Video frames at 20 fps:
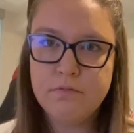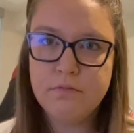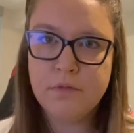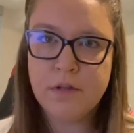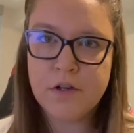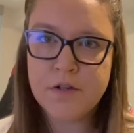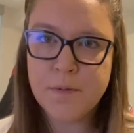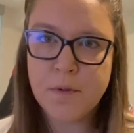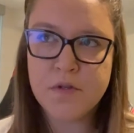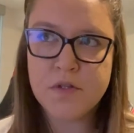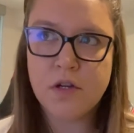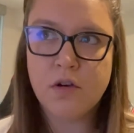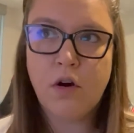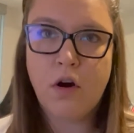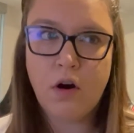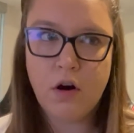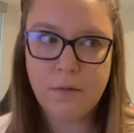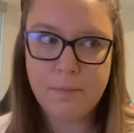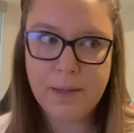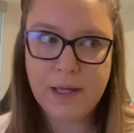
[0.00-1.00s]
They're supposed to
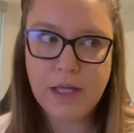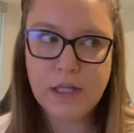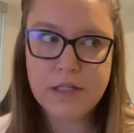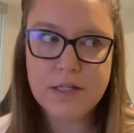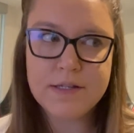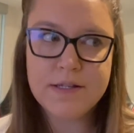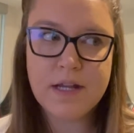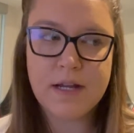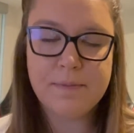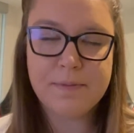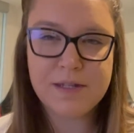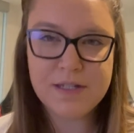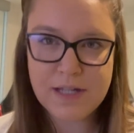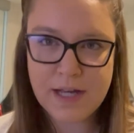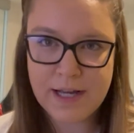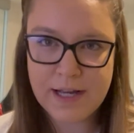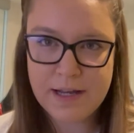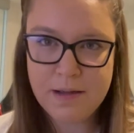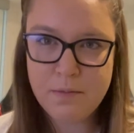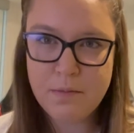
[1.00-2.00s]
call me to set up the
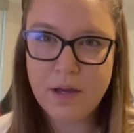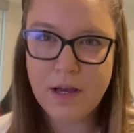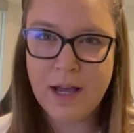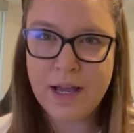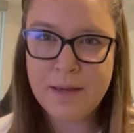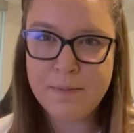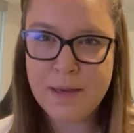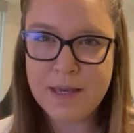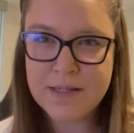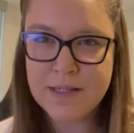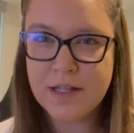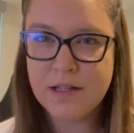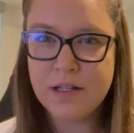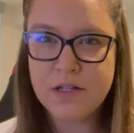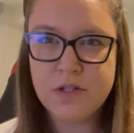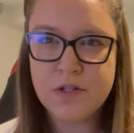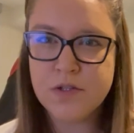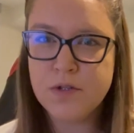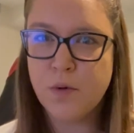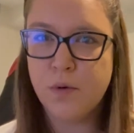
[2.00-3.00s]
time. I basically
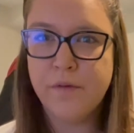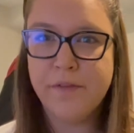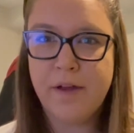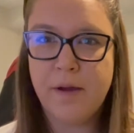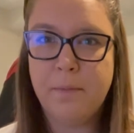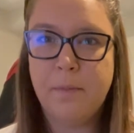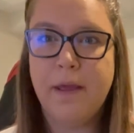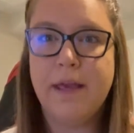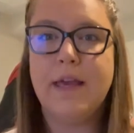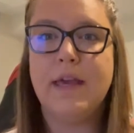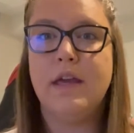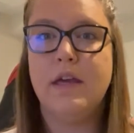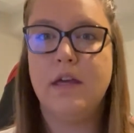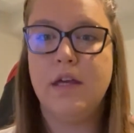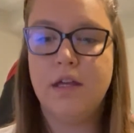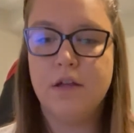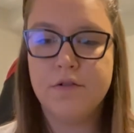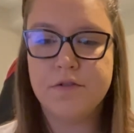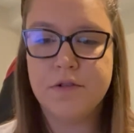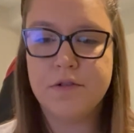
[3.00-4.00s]
just told them, like,
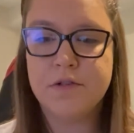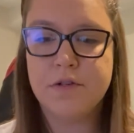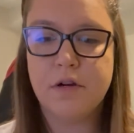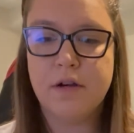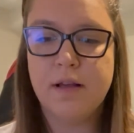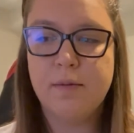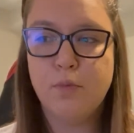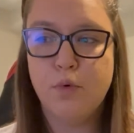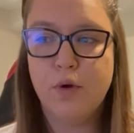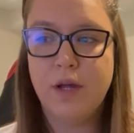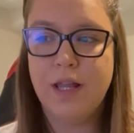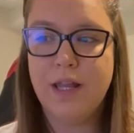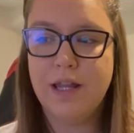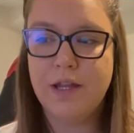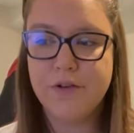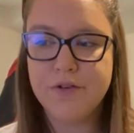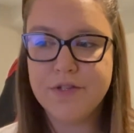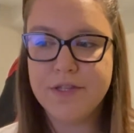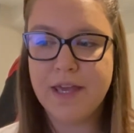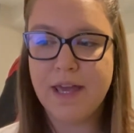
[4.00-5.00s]
here's the starting point,
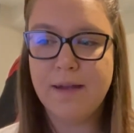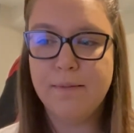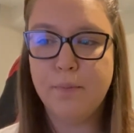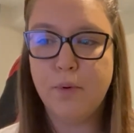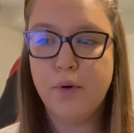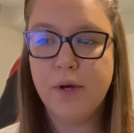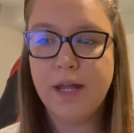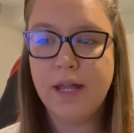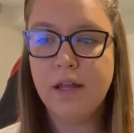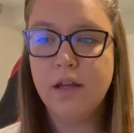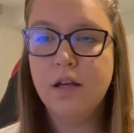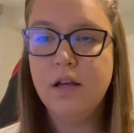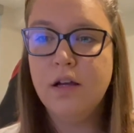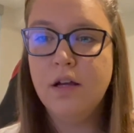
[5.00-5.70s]
here's the end point.